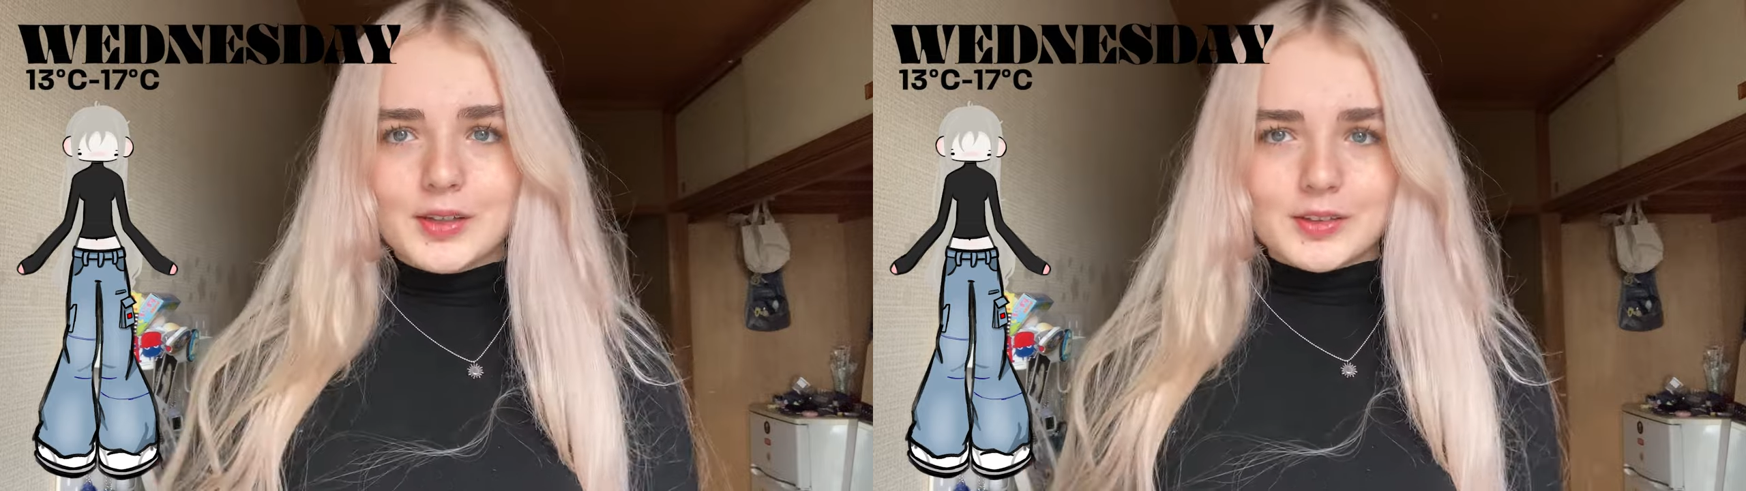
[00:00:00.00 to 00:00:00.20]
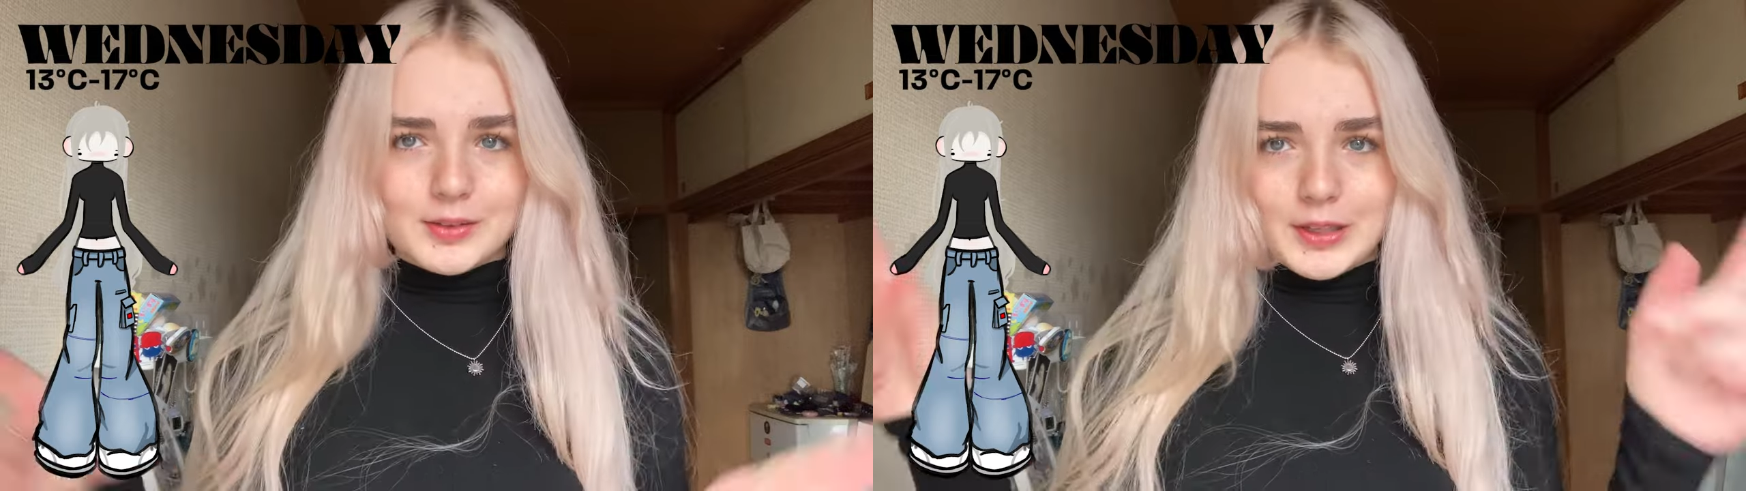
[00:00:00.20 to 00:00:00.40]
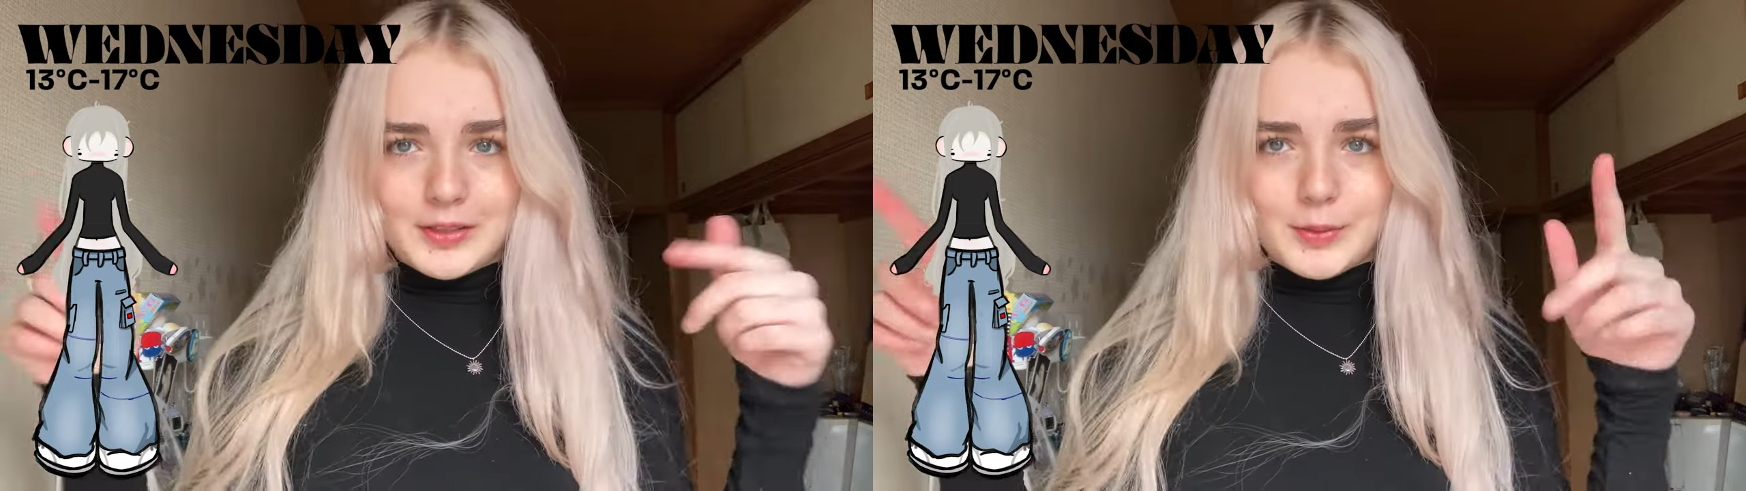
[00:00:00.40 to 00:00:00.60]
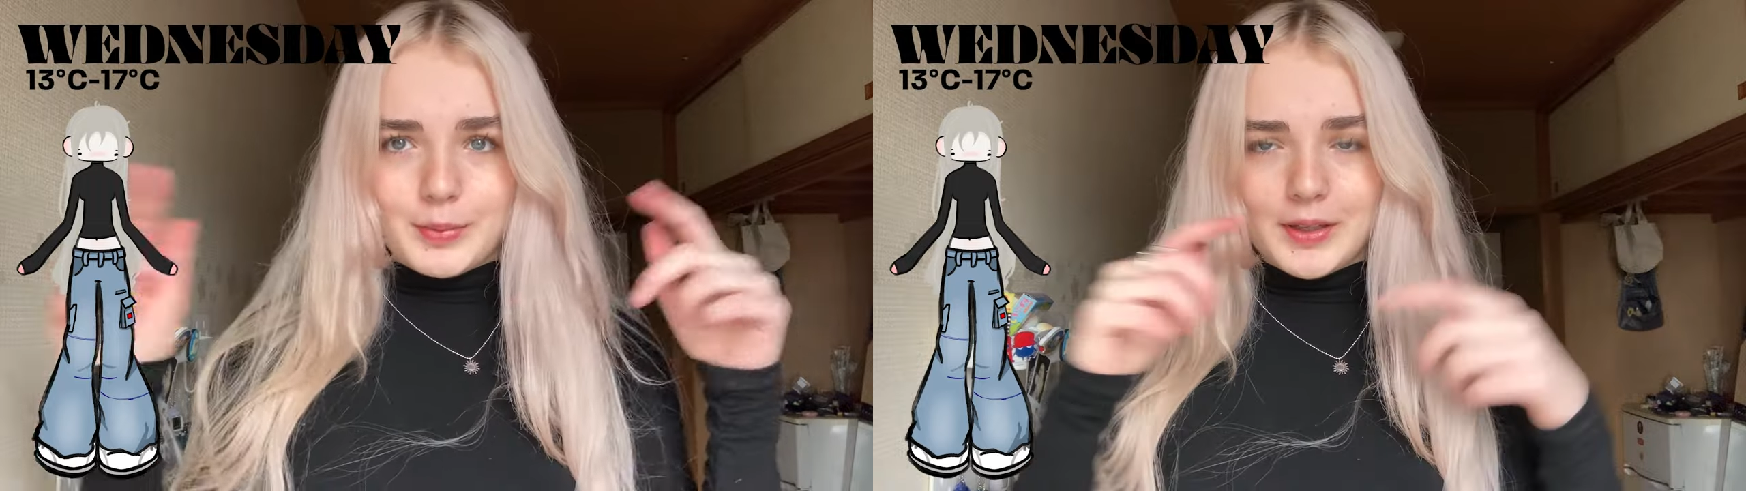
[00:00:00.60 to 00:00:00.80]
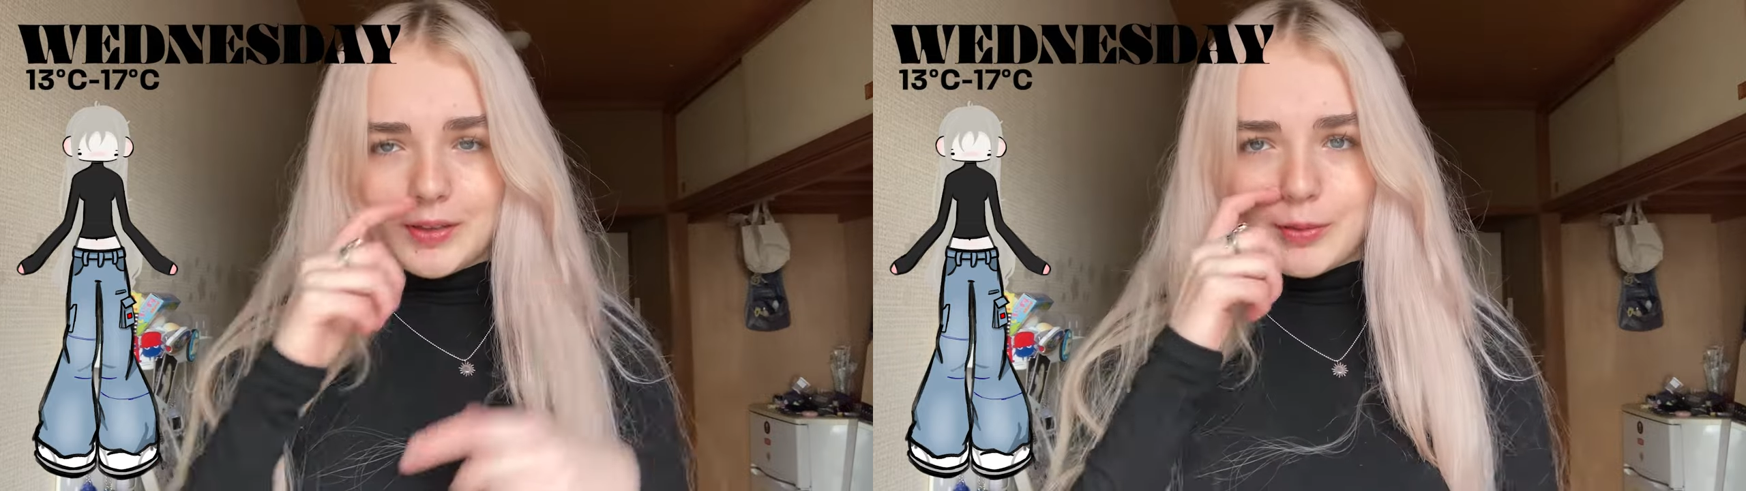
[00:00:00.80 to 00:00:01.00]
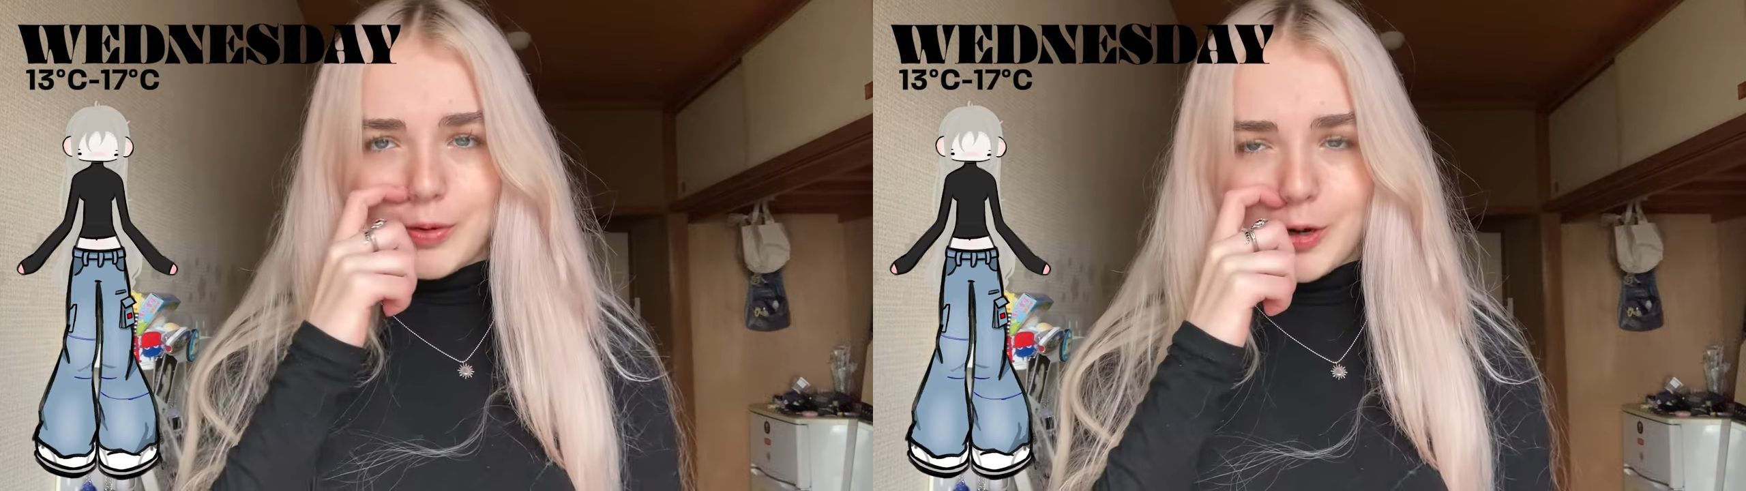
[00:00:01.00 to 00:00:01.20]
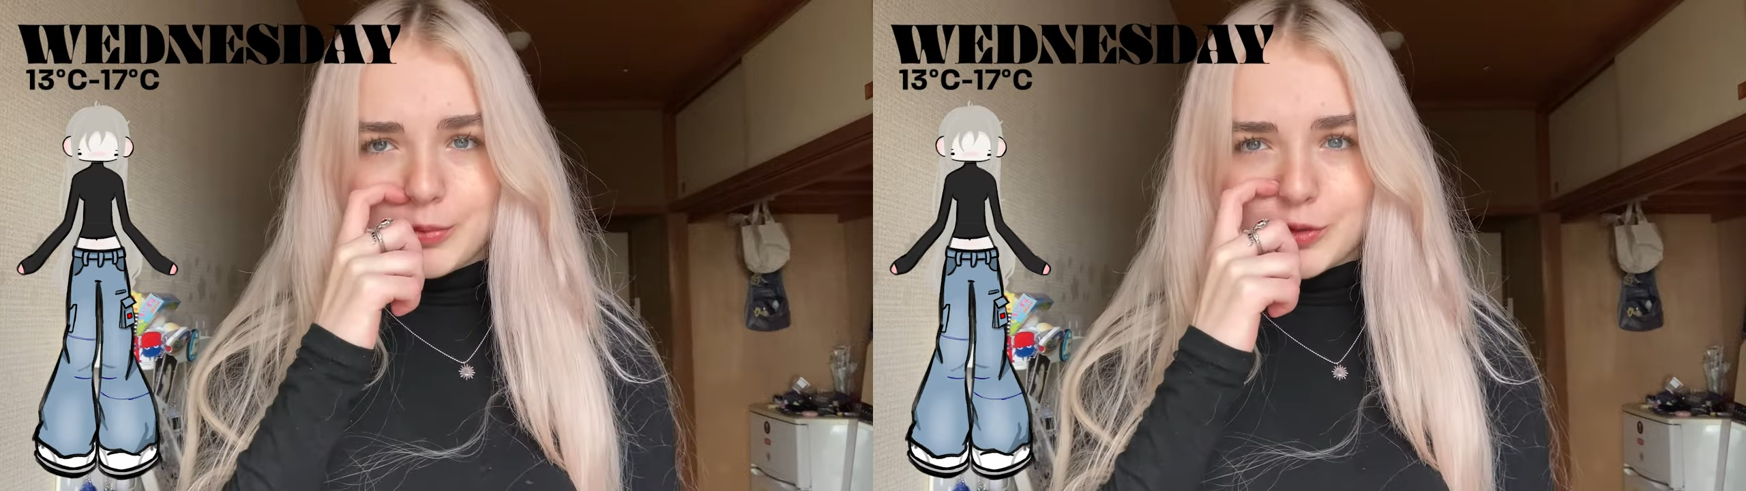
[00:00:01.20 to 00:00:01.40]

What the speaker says: The big department